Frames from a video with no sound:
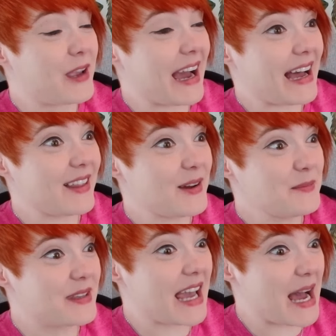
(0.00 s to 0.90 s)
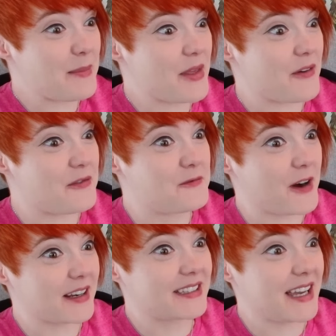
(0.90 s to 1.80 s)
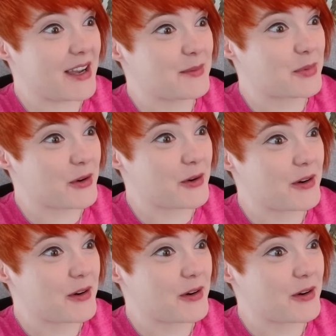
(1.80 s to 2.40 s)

Callum, calm the fuck down, bro.